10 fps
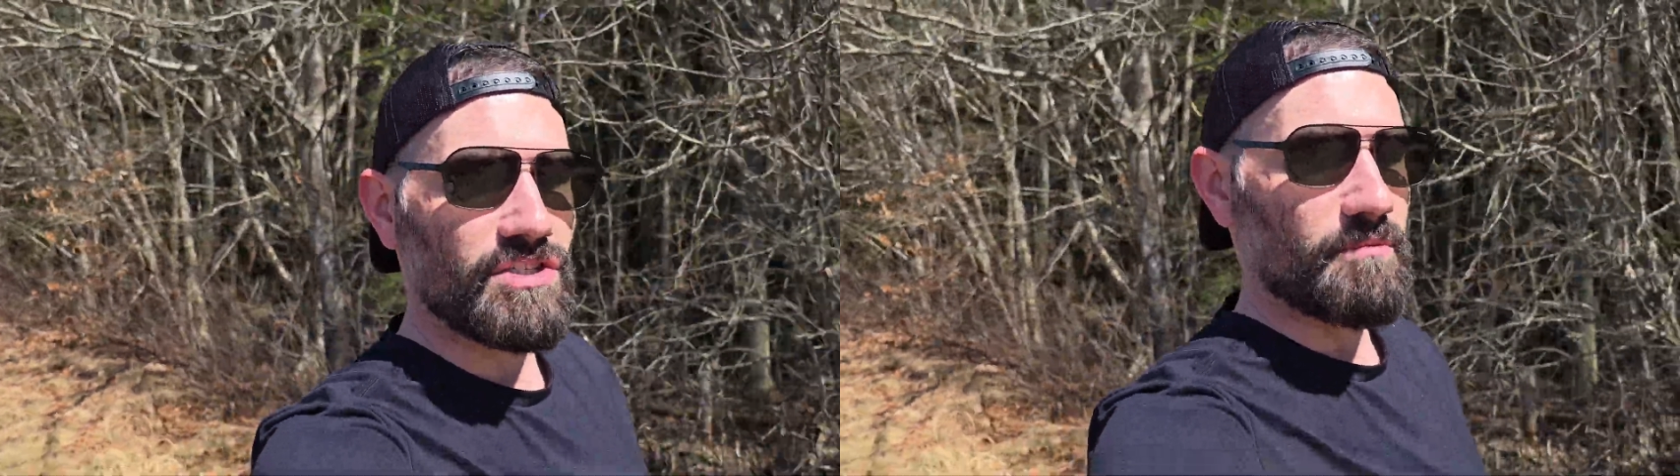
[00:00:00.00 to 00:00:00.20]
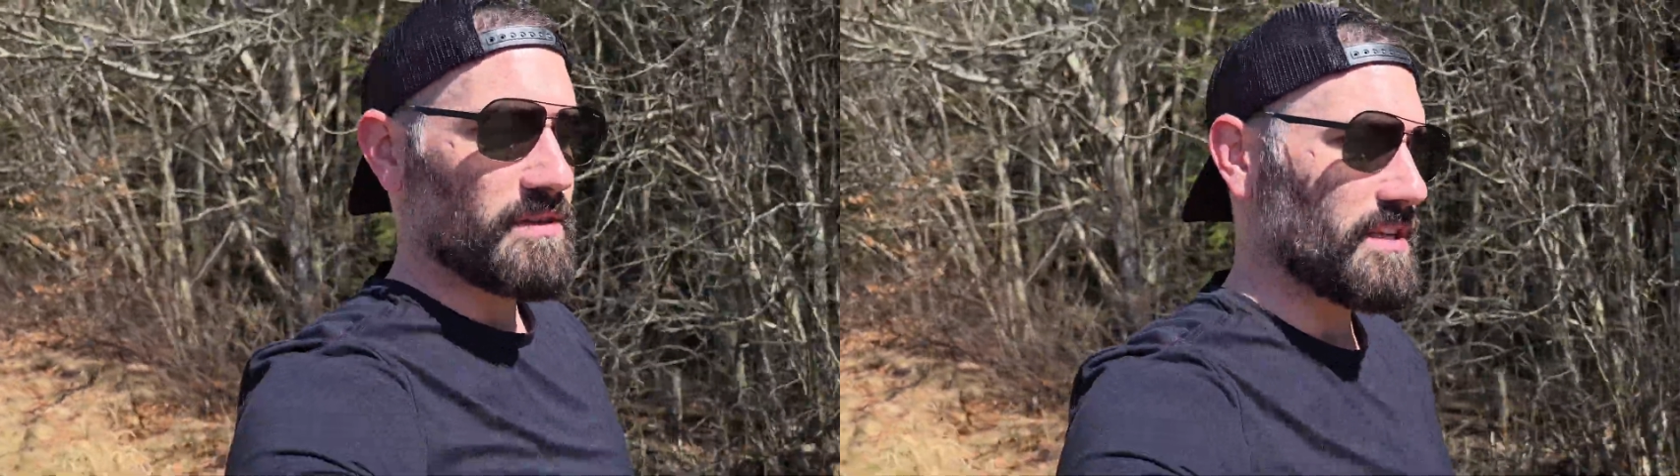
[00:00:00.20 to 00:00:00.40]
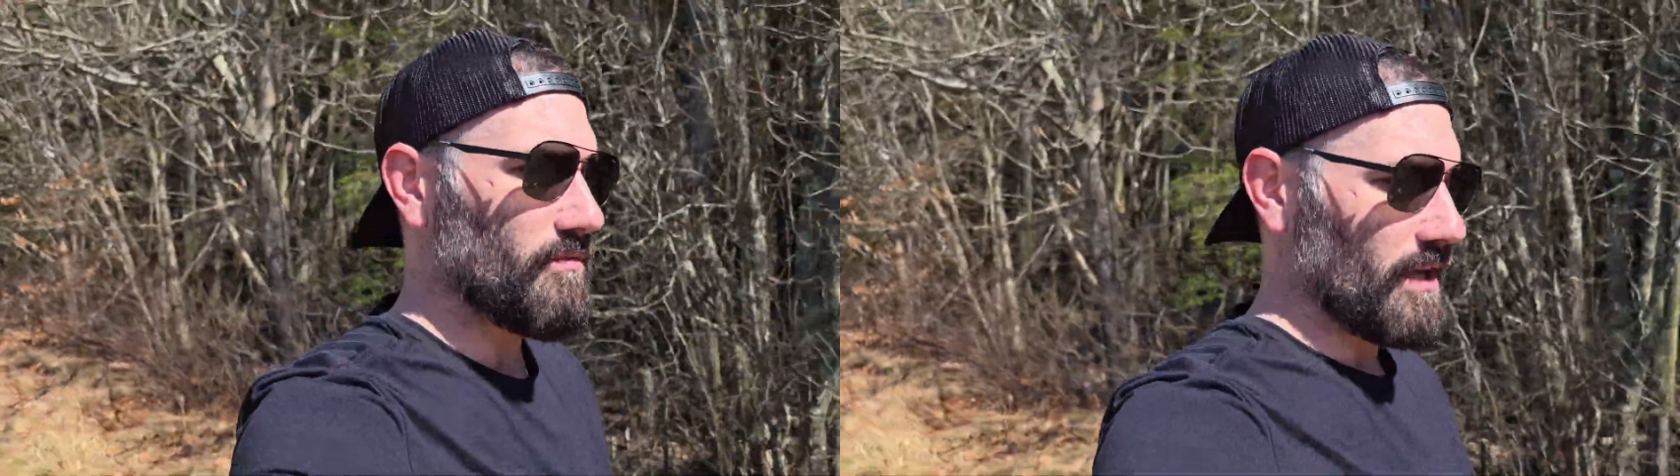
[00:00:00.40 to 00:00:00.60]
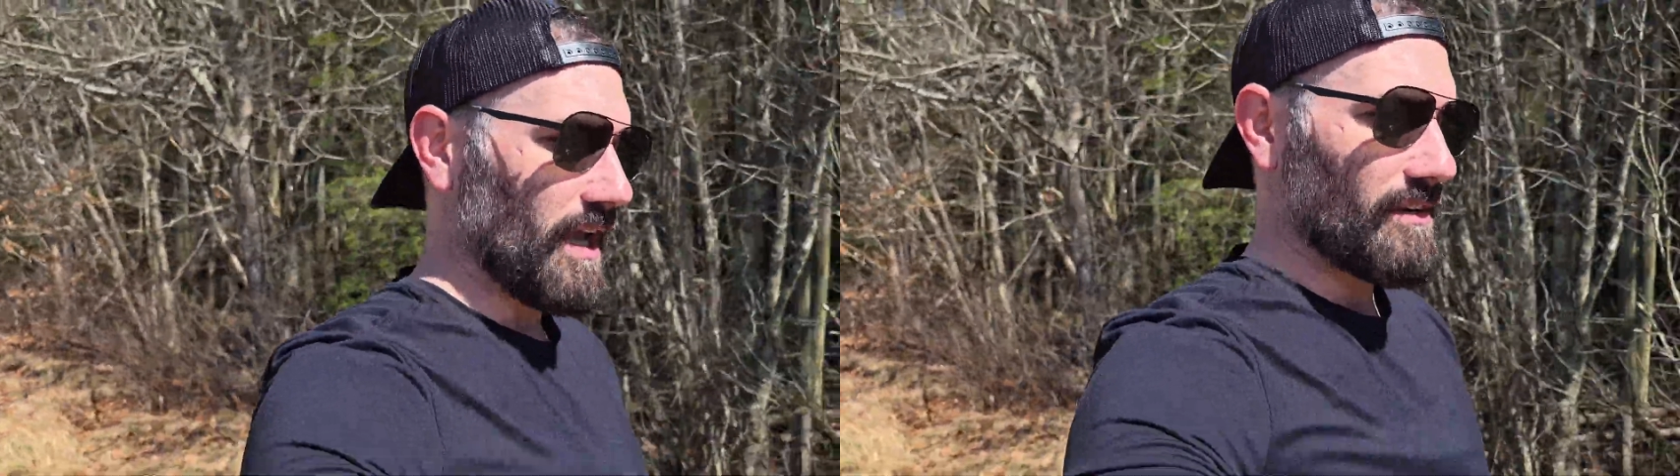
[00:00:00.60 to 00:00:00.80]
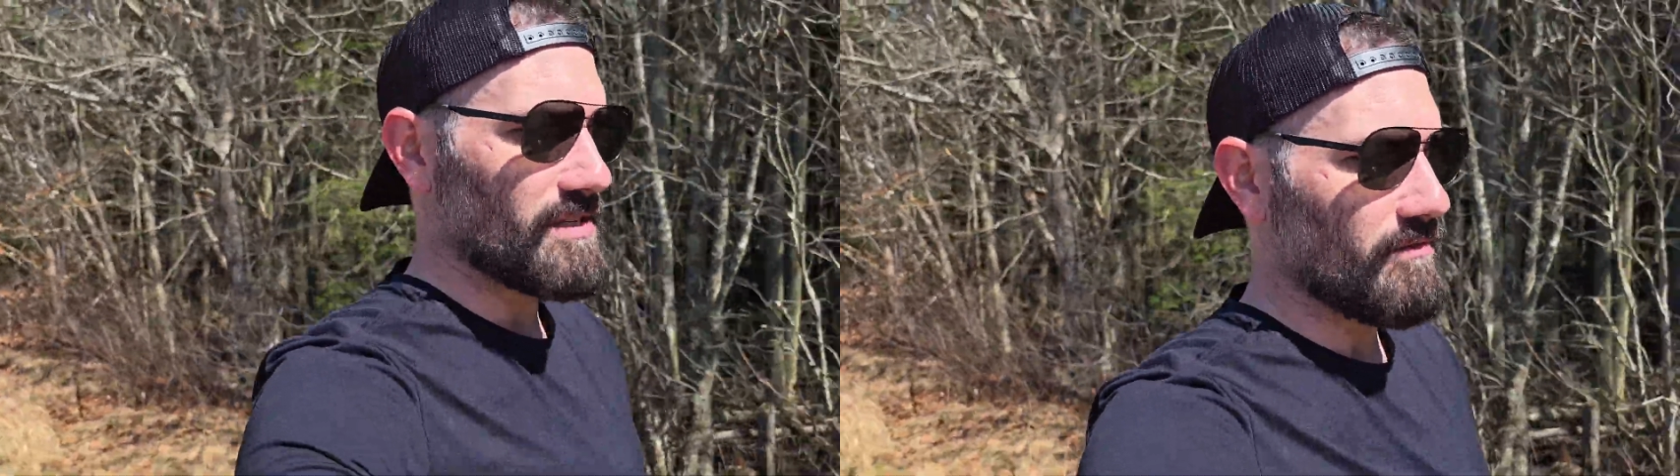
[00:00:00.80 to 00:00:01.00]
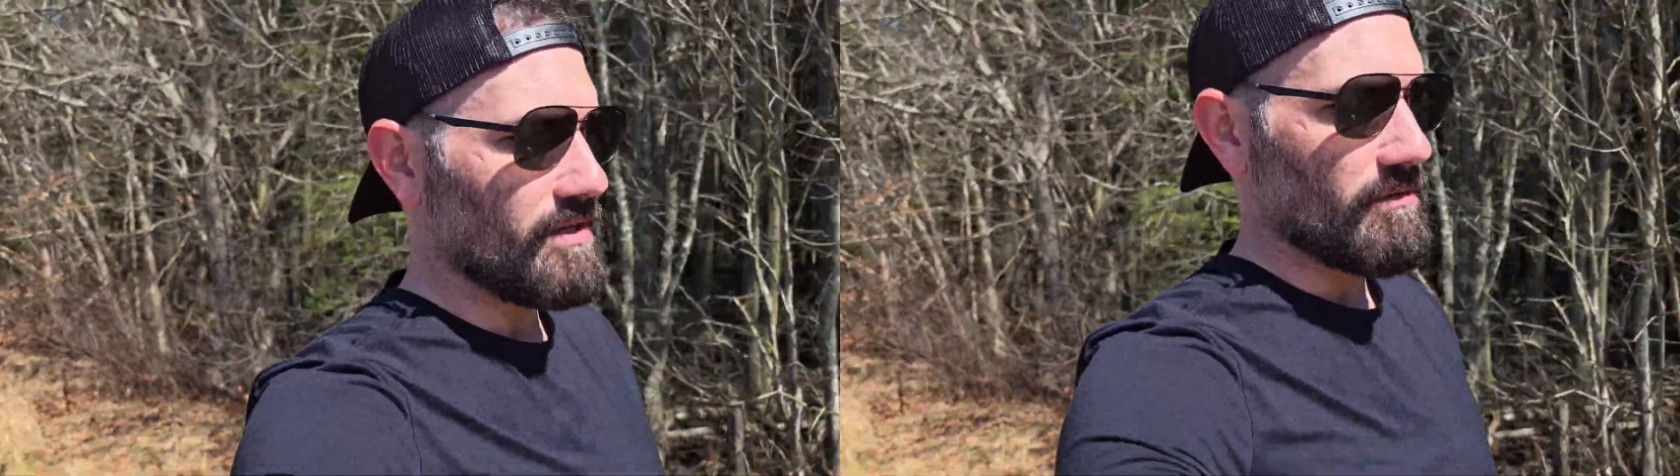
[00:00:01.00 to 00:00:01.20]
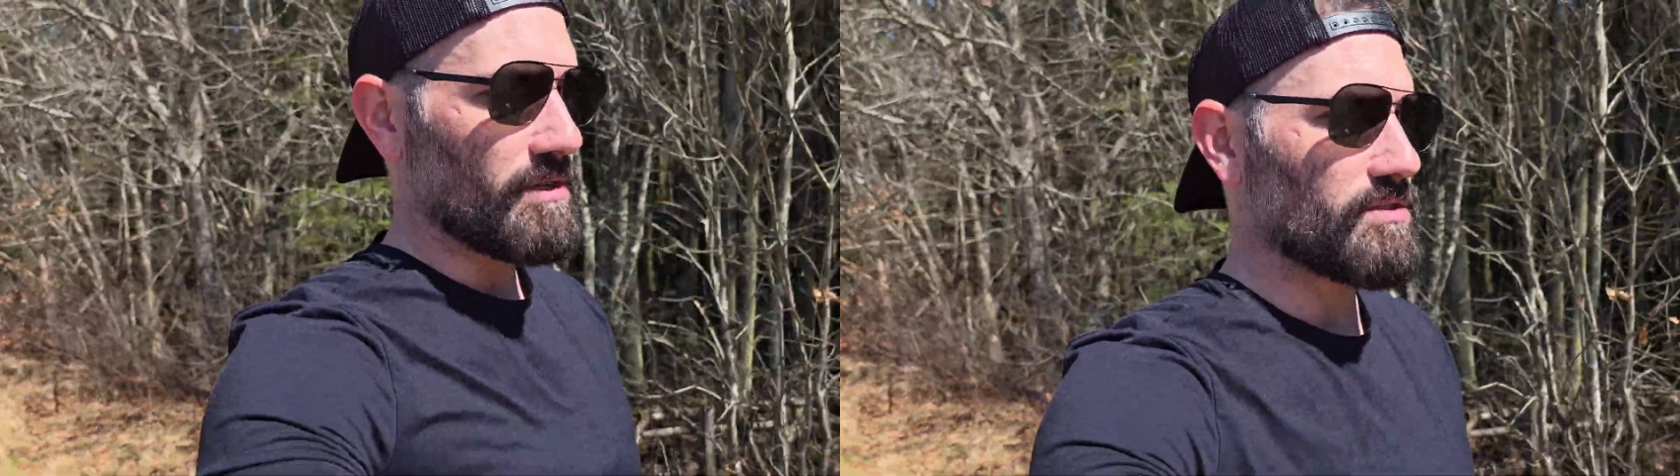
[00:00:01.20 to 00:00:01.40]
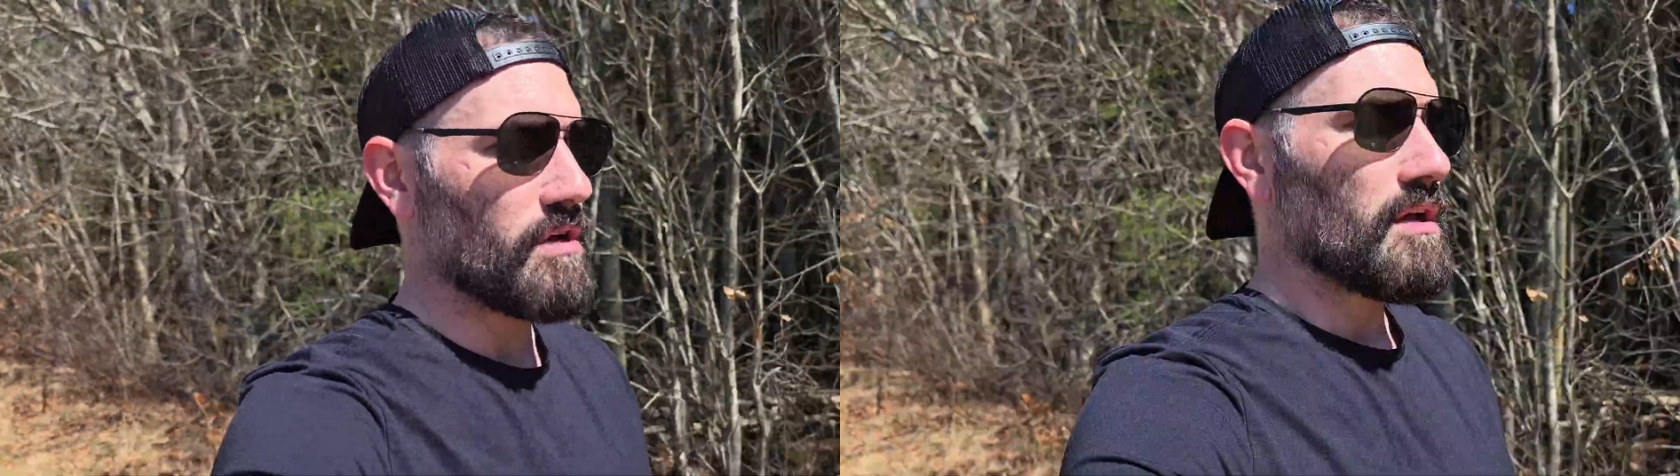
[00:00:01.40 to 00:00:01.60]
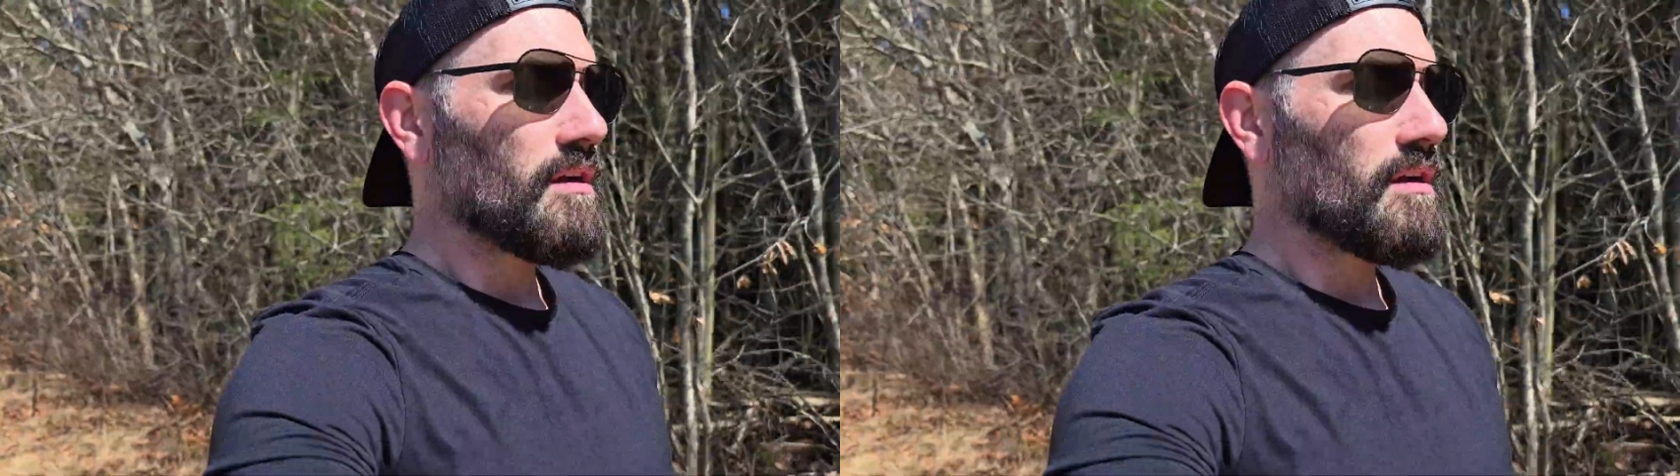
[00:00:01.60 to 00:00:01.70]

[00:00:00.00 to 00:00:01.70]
specific activity, which